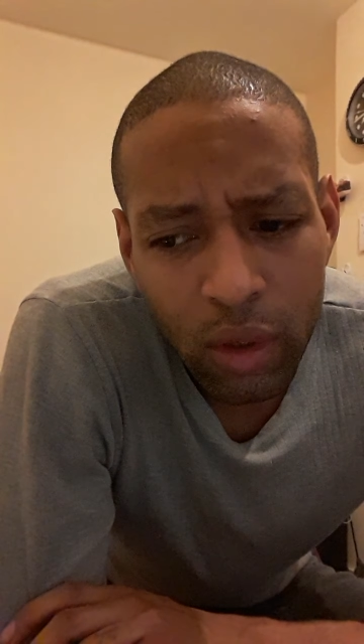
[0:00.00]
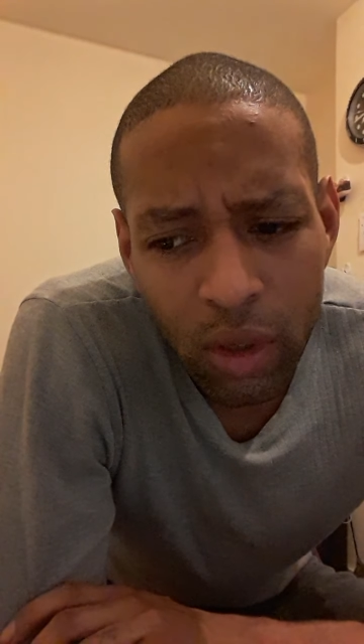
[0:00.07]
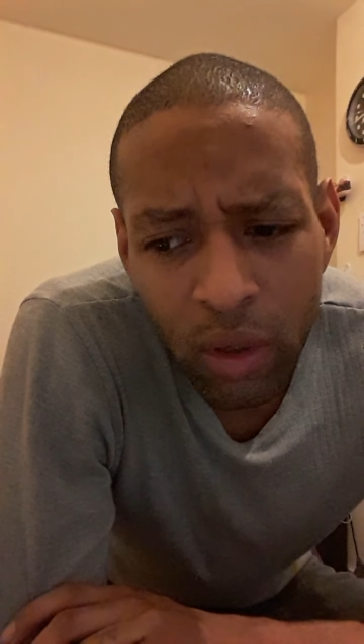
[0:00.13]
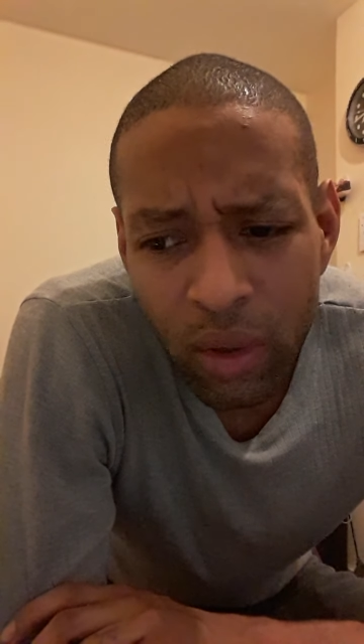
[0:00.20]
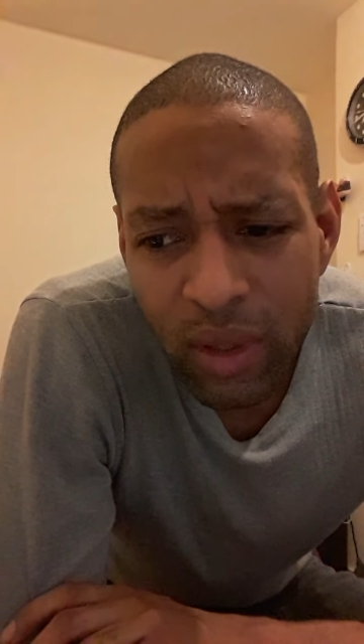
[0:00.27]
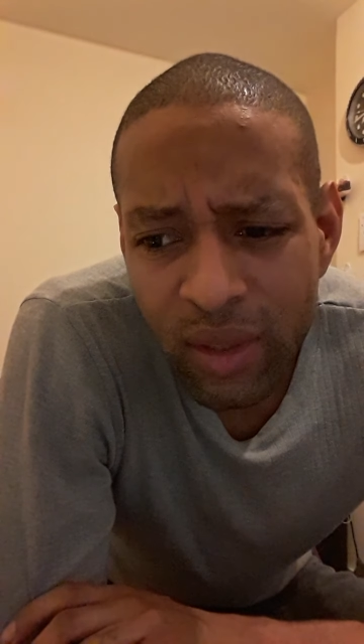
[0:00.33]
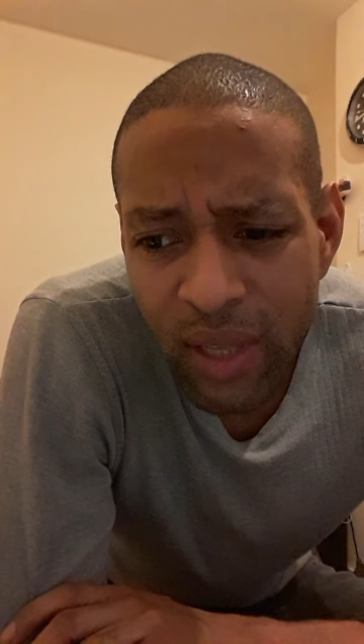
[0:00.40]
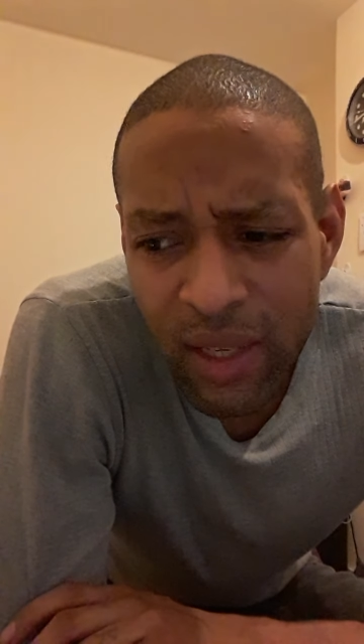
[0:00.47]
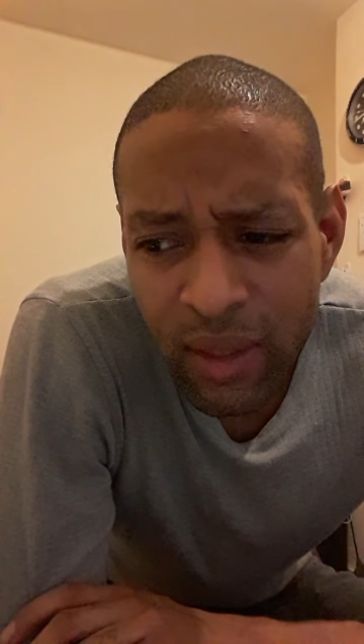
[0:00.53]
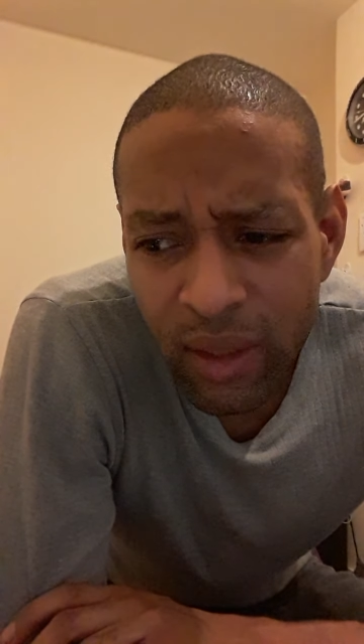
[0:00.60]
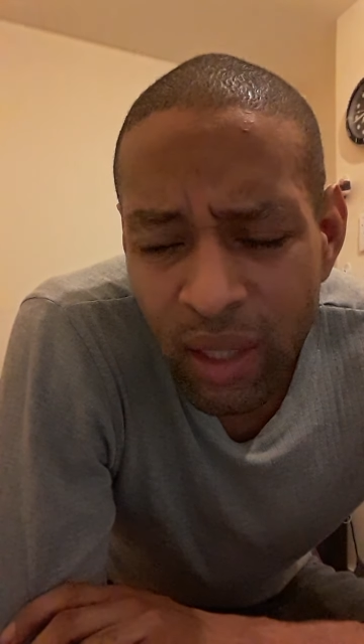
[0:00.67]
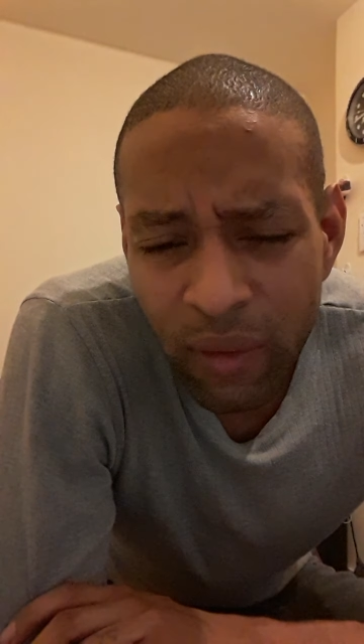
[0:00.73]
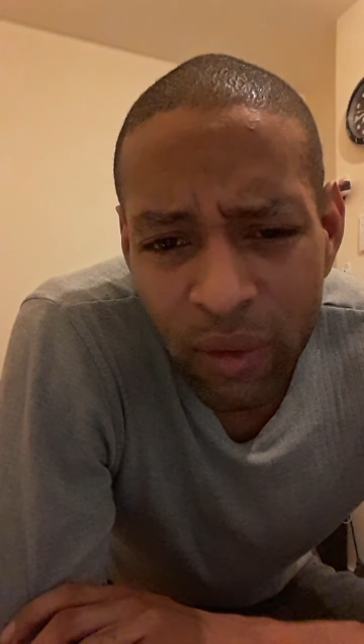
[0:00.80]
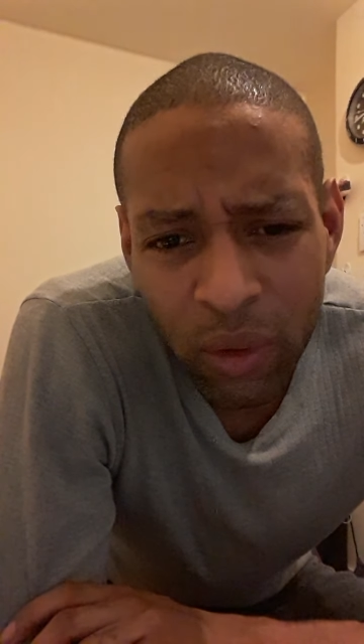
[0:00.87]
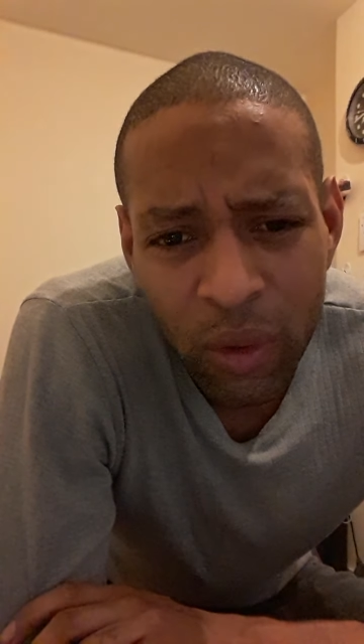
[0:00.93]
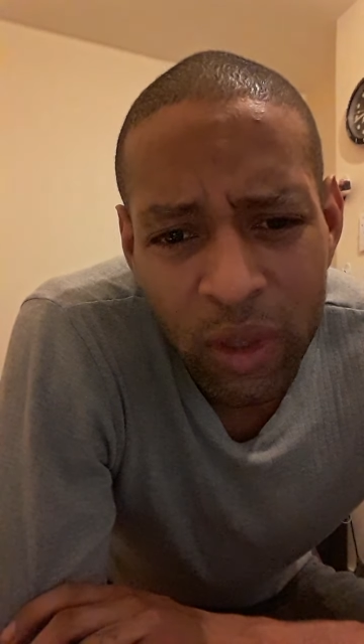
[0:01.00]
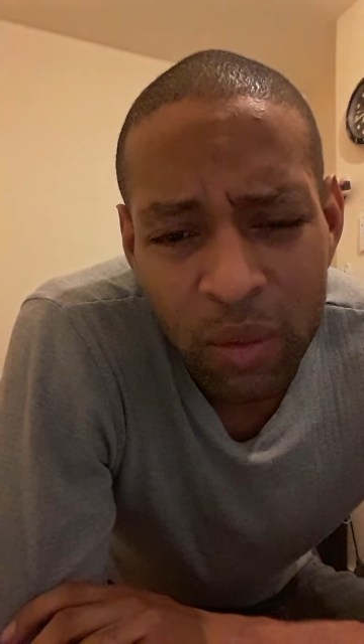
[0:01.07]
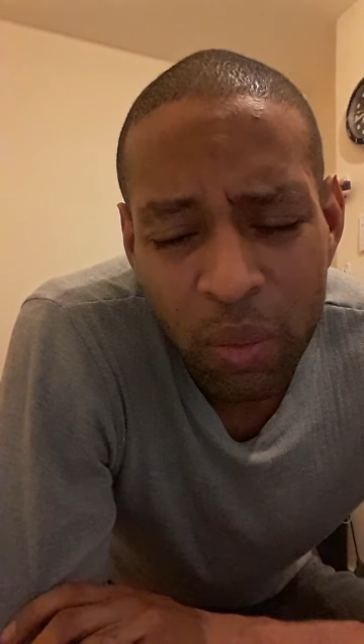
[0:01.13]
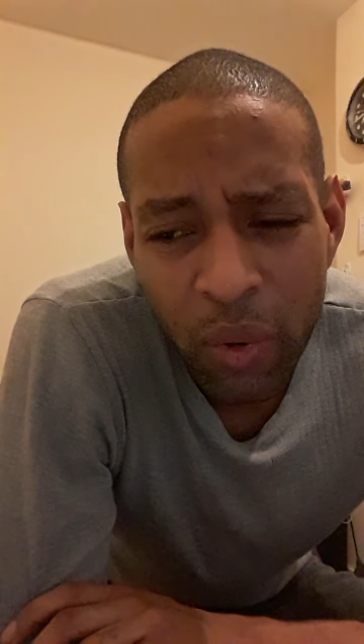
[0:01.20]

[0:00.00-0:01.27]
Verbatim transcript: You're not sensitive to his